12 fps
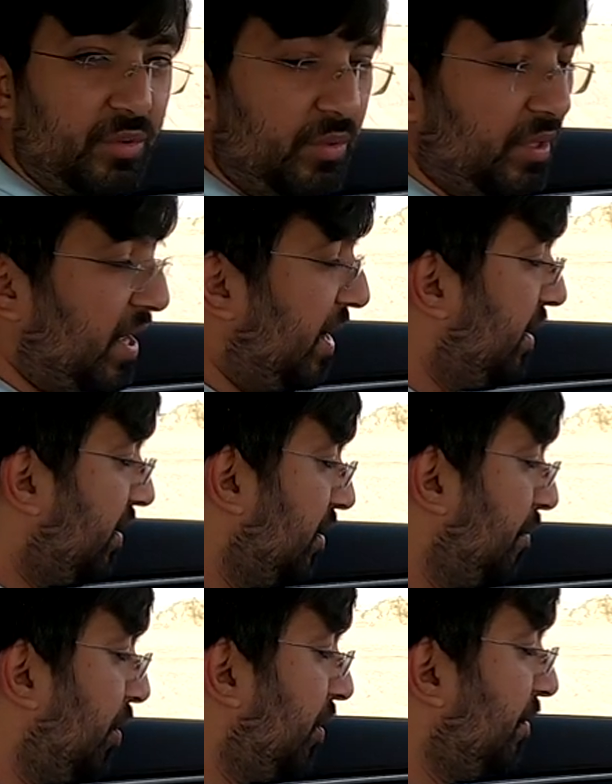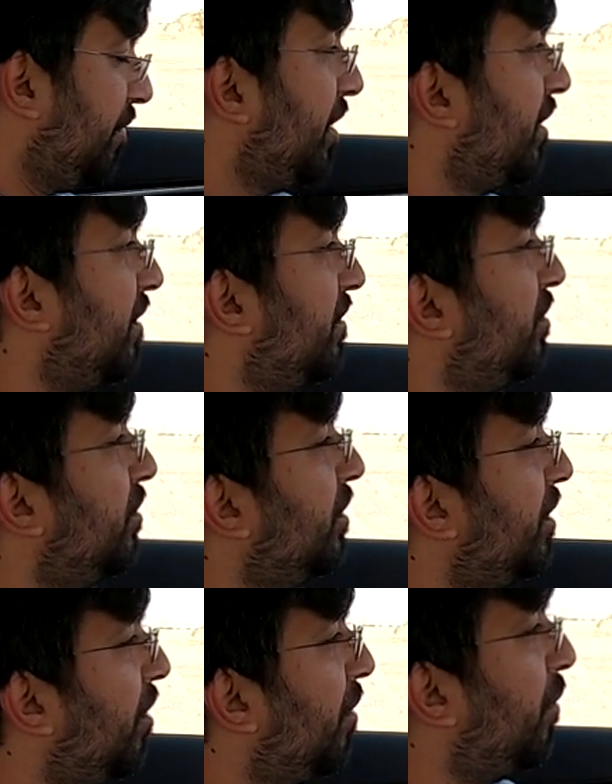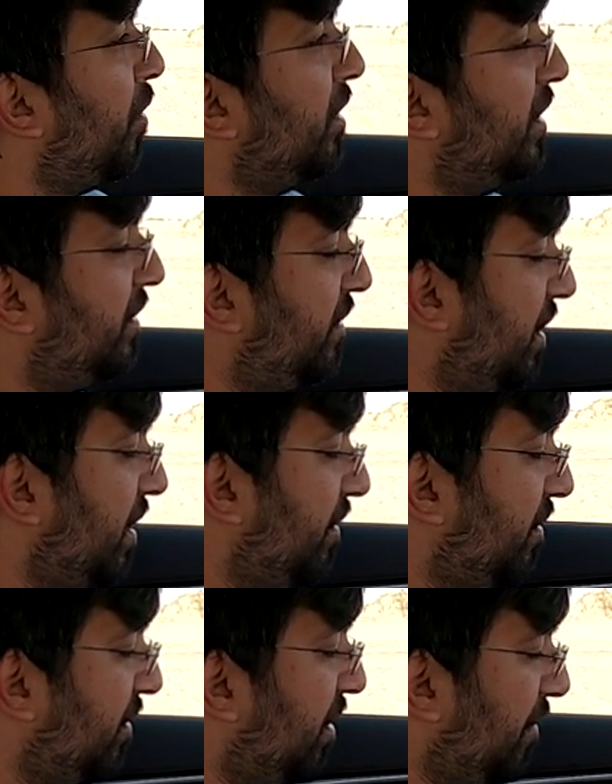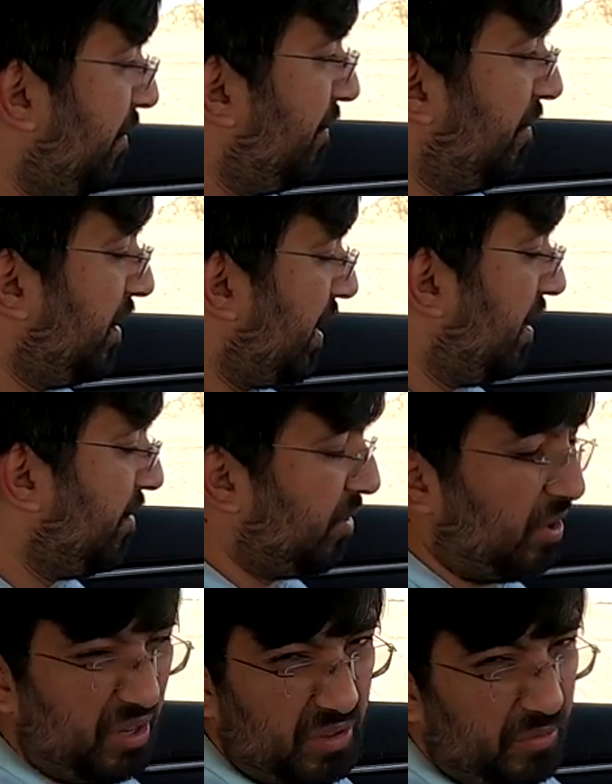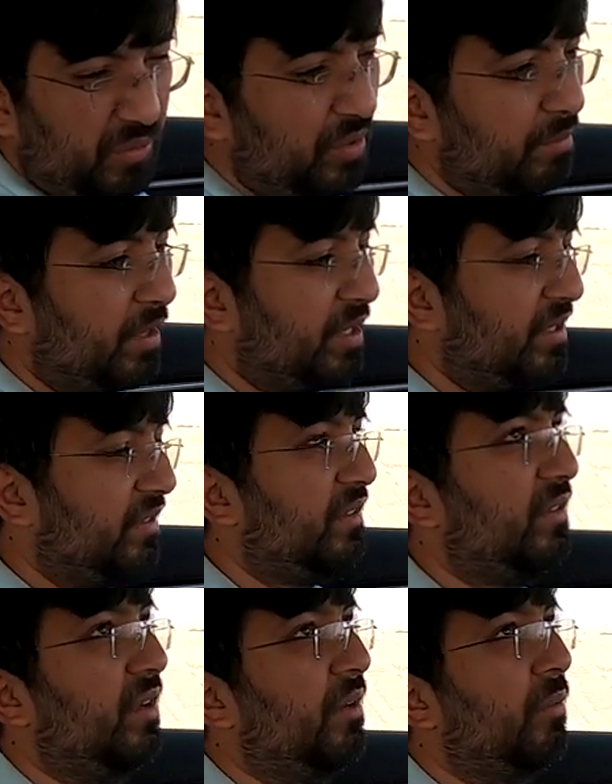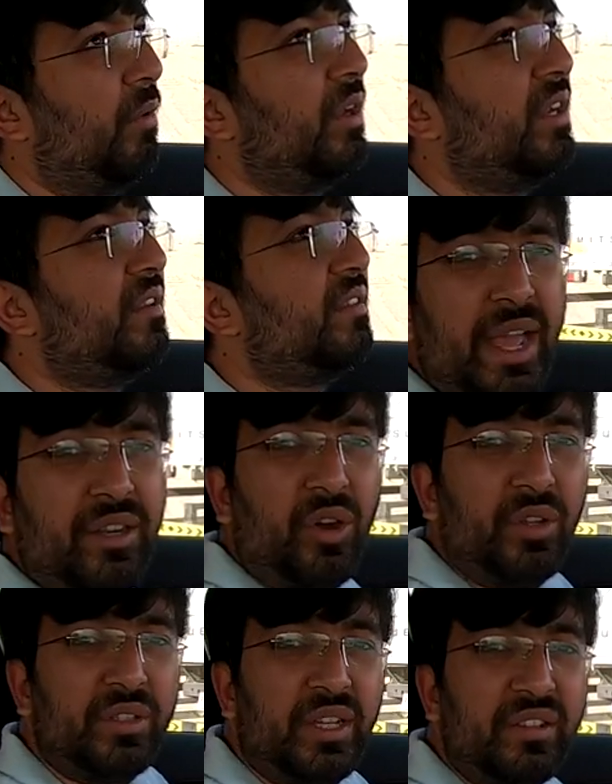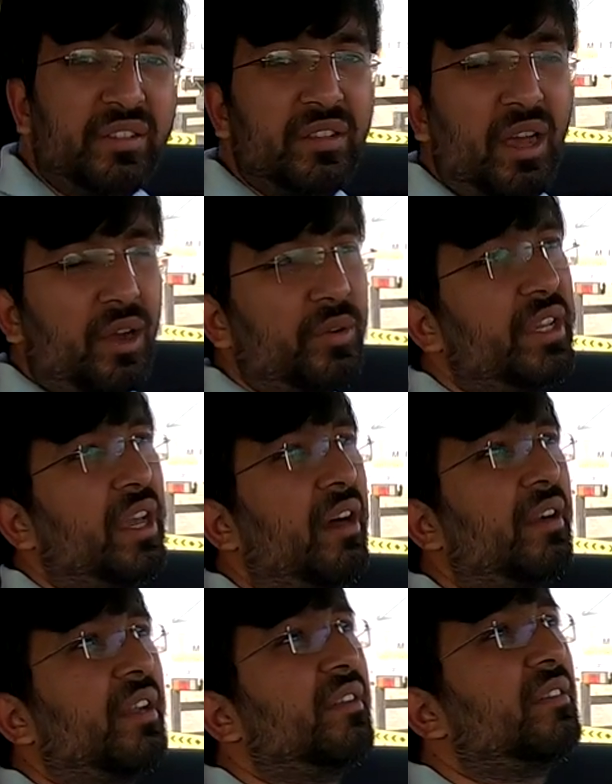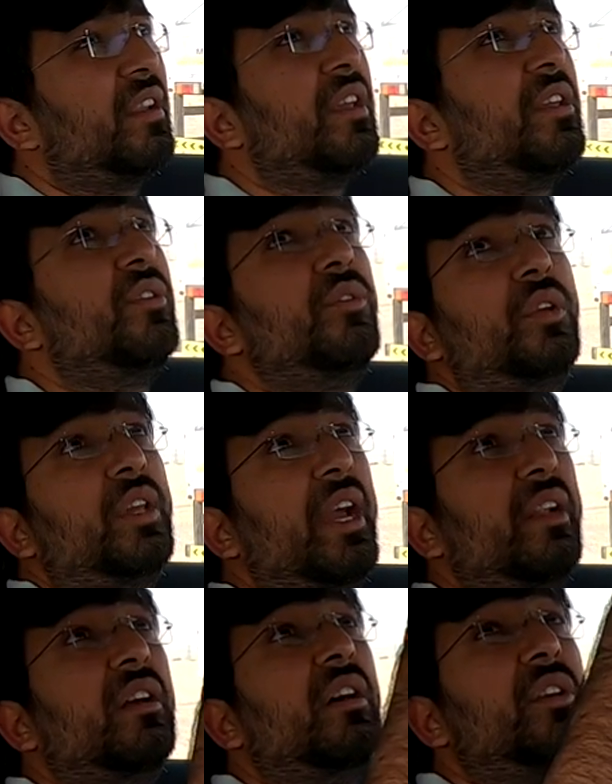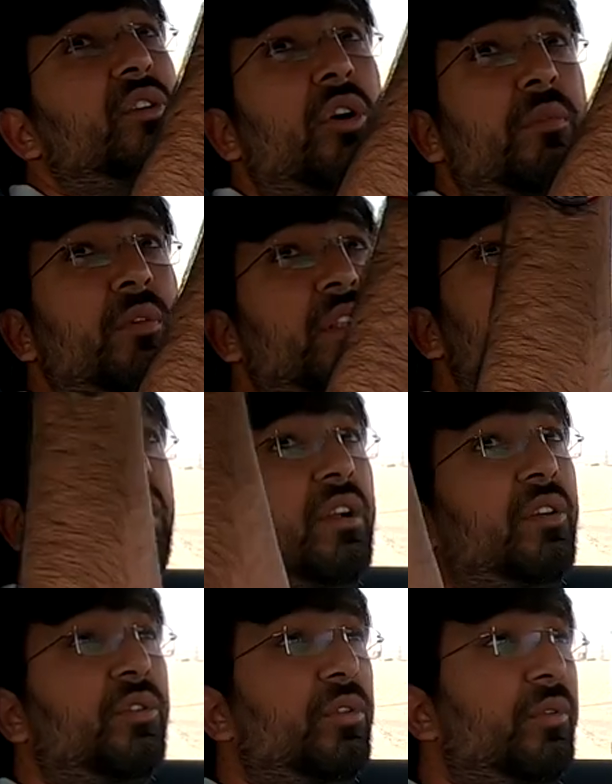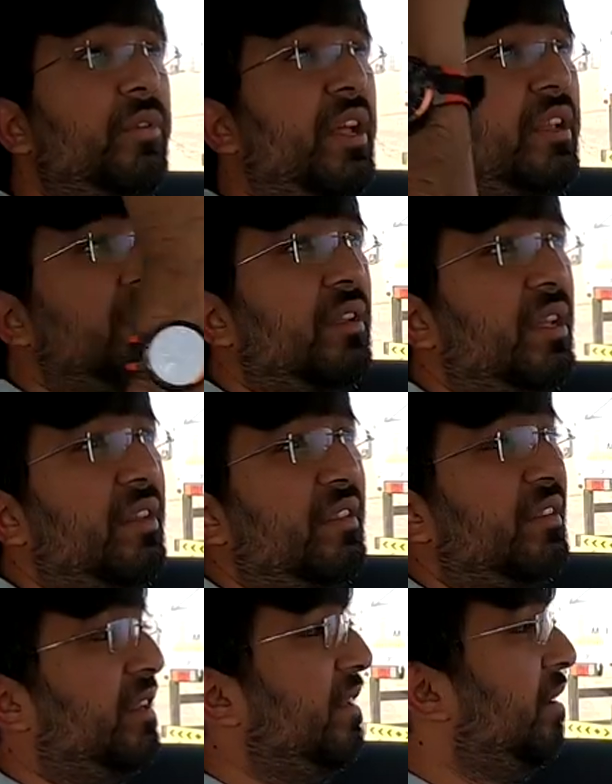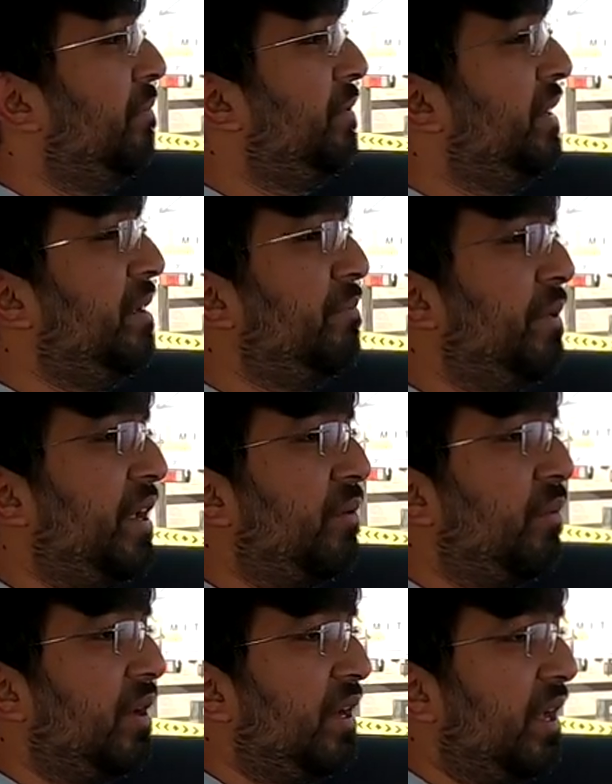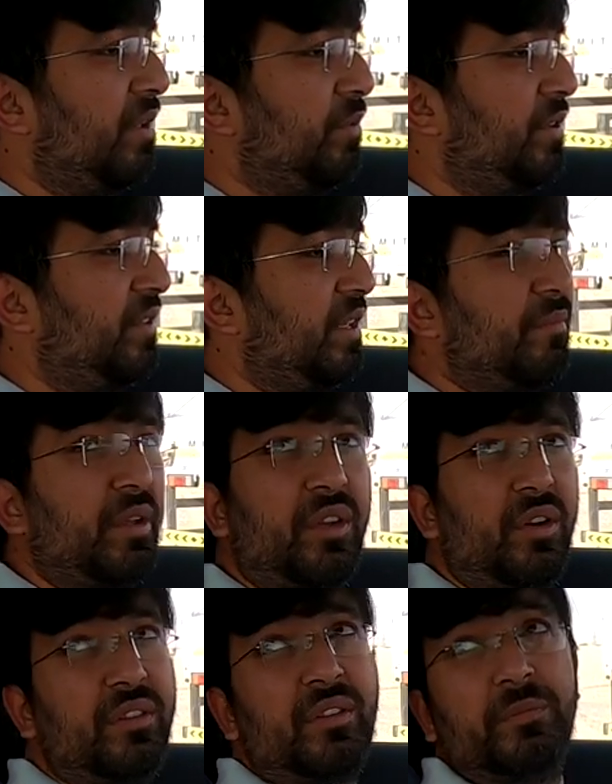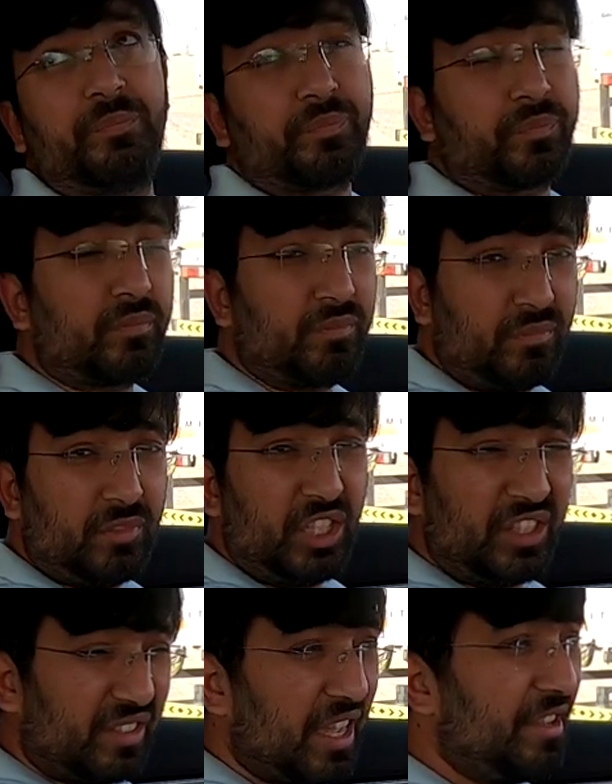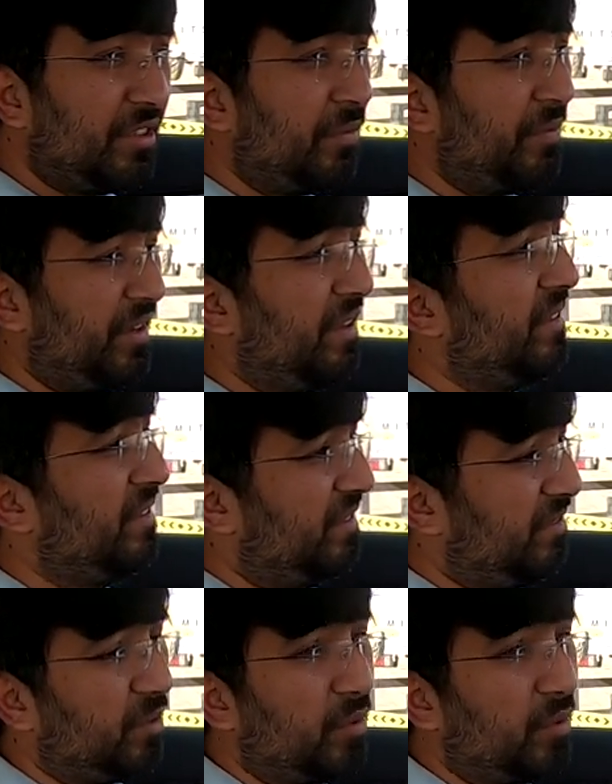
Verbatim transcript: to that, at the bottom, where you can store your wallets and stuff. Again, not the phone, but just the wallet. And on this Audi RS3, you get a normal sunroof, and it's still a pretty big one, I would say, because the size of it is